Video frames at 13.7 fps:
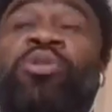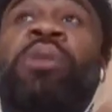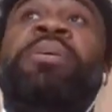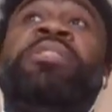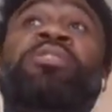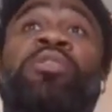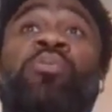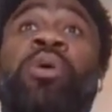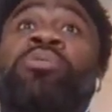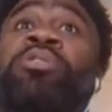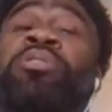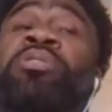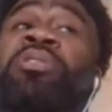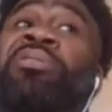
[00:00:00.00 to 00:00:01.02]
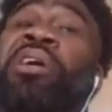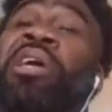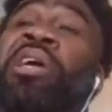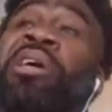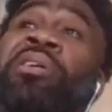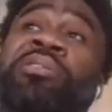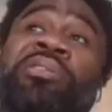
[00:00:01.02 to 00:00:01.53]
you come into the Wellness Center
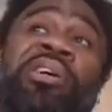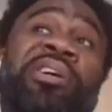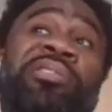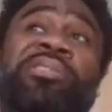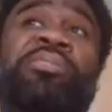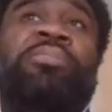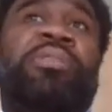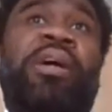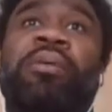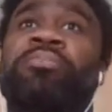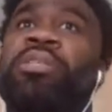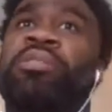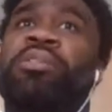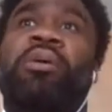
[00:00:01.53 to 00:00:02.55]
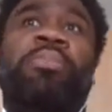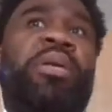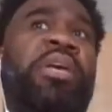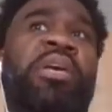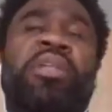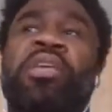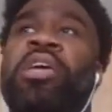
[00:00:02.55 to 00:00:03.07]
and sometimes it's coming
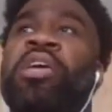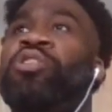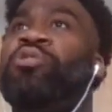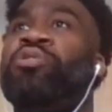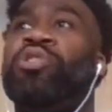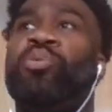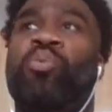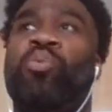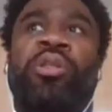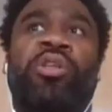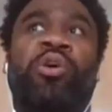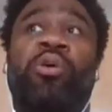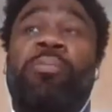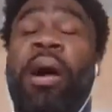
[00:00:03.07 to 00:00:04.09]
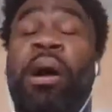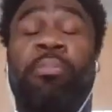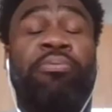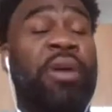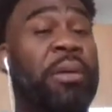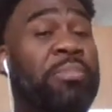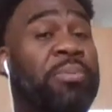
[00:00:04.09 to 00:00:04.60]
in and you just want to know about
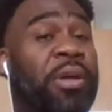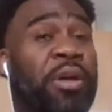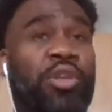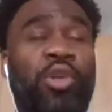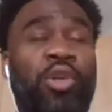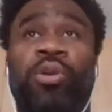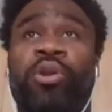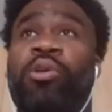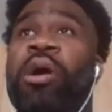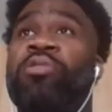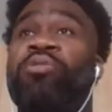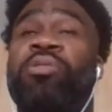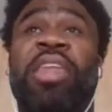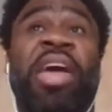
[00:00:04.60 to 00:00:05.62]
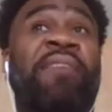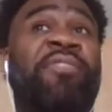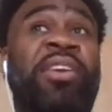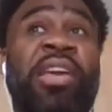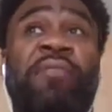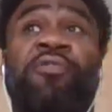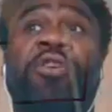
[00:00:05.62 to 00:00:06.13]
PrEP. You want to know how you can
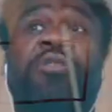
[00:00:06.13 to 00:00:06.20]
advocate for